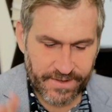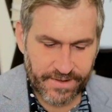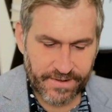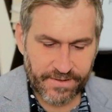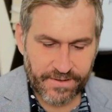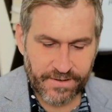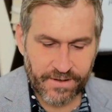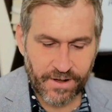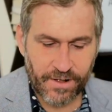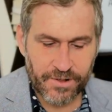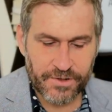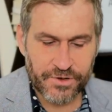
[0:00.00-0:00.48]

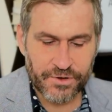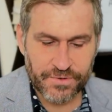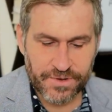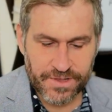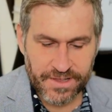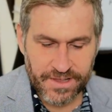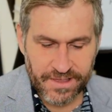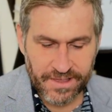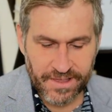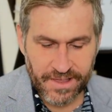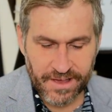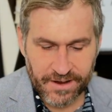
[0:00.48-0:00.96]
Cultural
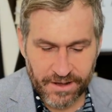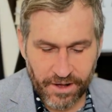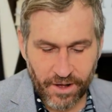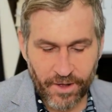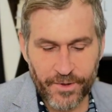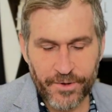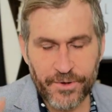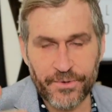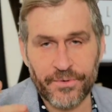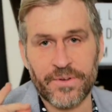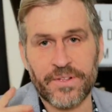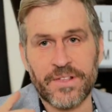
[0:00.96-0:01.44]

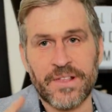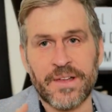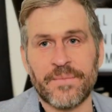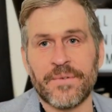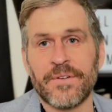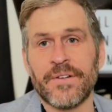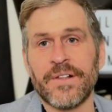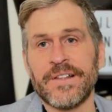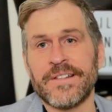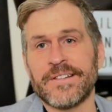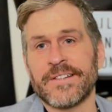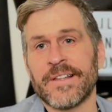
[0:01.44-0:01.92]

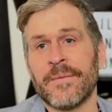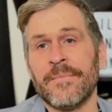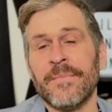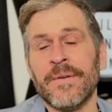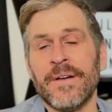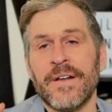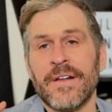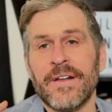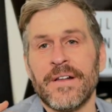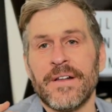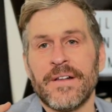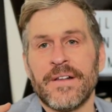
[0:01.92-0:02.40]
liberalism.
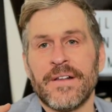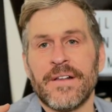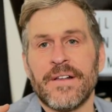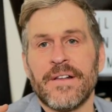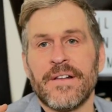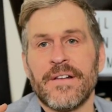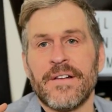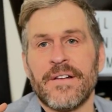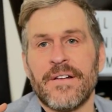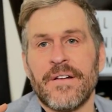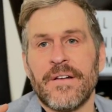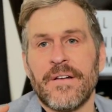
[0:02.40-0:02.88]

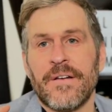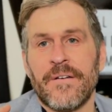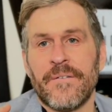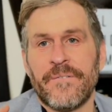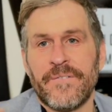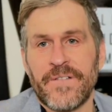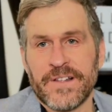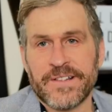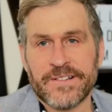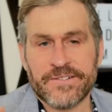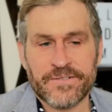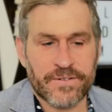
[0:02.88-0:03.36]

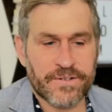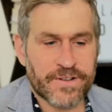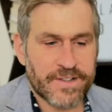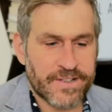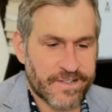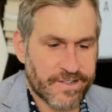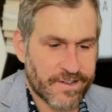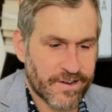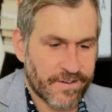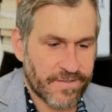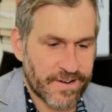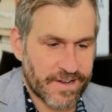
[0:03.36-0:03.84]
Fiscal
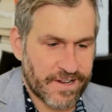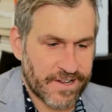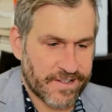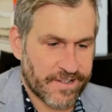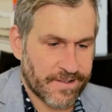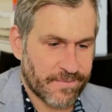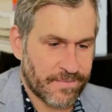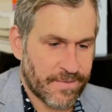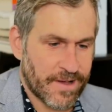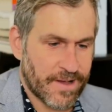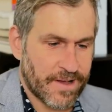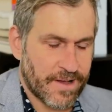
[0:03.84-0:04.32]

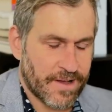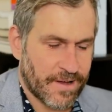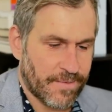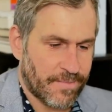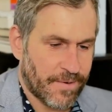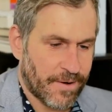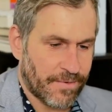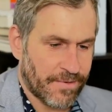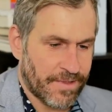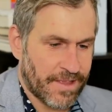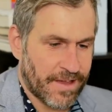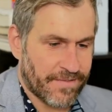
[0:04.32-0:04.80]
conservatism,
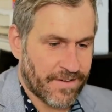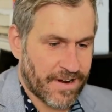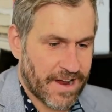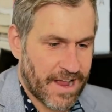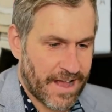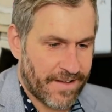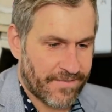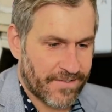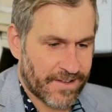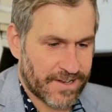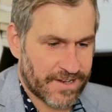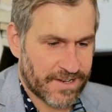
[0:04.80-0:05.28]
but we'll never
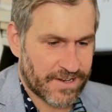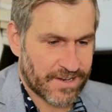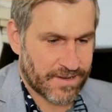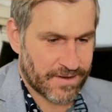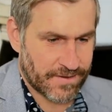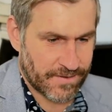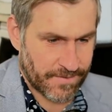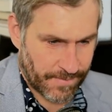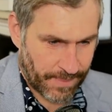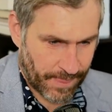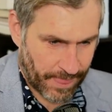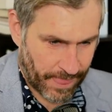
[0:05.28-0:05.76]
have it.
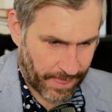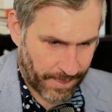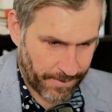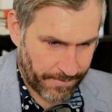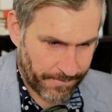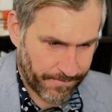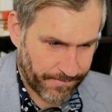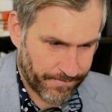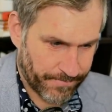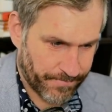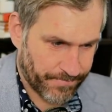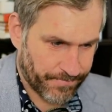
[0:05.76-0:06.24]

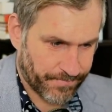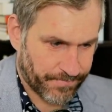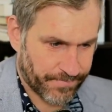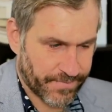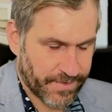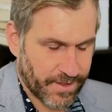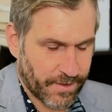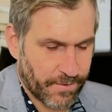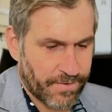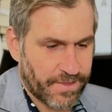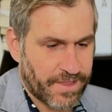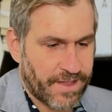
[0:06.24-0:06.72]

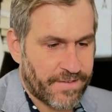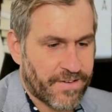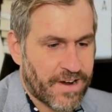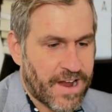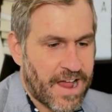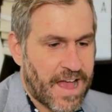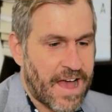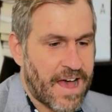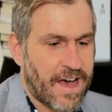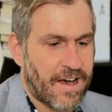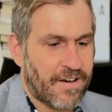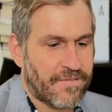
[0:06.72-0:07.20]
We
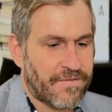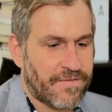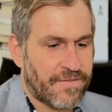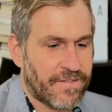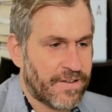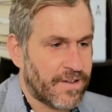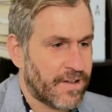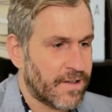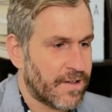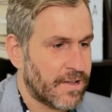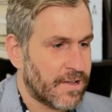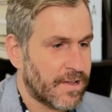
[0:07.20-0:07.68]

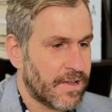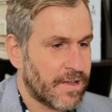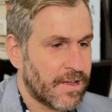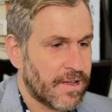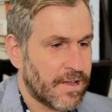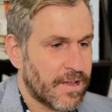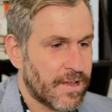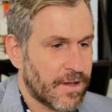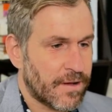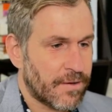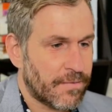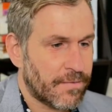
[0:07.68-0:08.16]

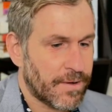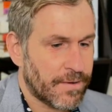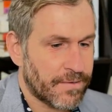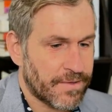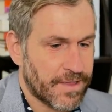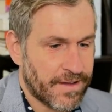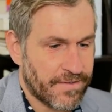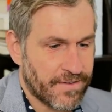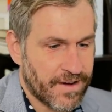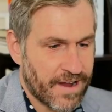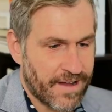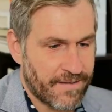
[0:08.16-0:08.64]
will
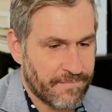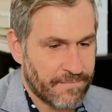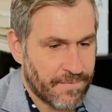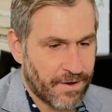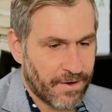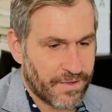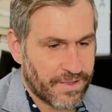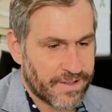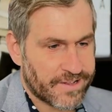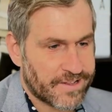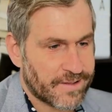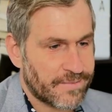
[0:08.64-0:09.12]
never have
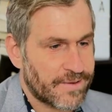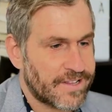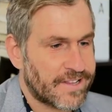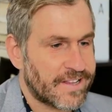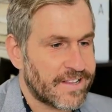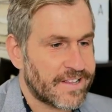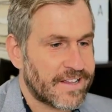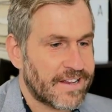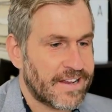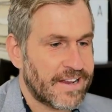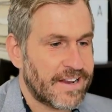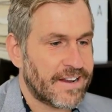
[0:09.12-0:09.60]
both. Somebody
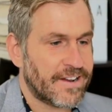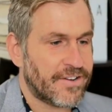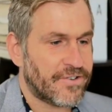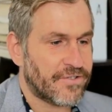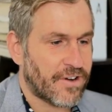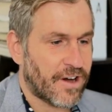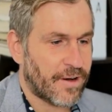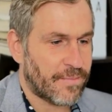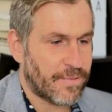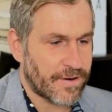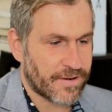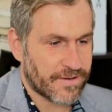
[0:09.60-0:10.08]
says I need a
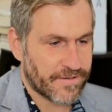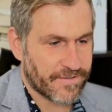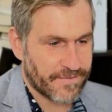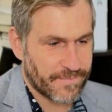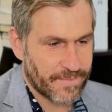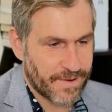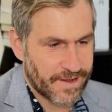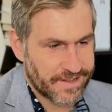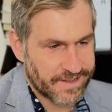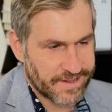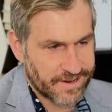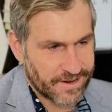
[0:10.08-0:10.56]
draw poker
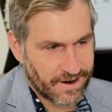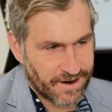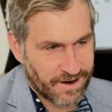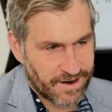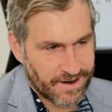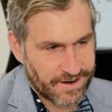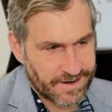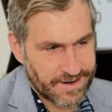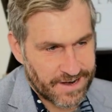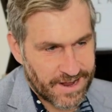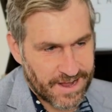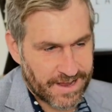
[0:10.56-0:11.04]
for my
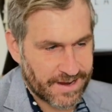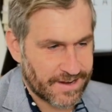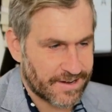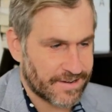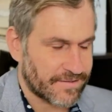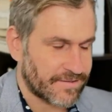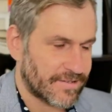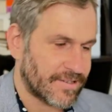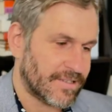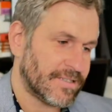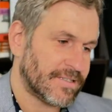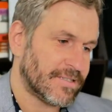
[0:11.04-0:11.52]
cigar. No, I
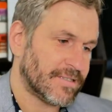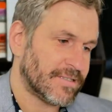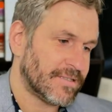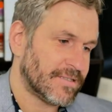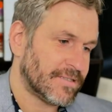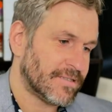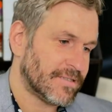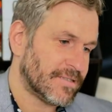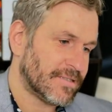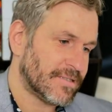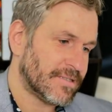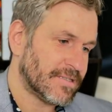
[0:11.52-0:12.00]
don't.
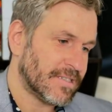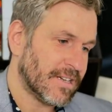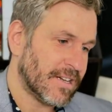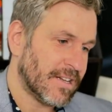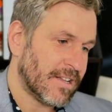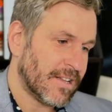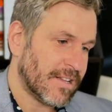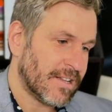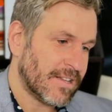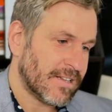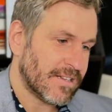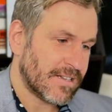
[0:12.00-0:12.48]

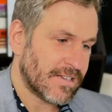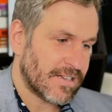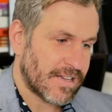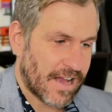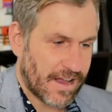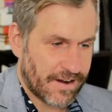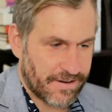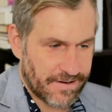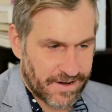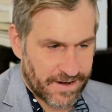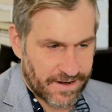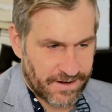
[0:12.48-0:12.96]

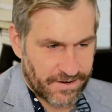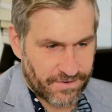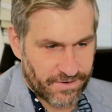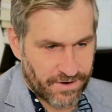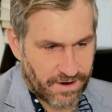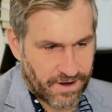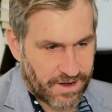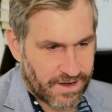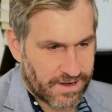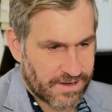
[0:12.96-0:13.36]
I don't need a draw.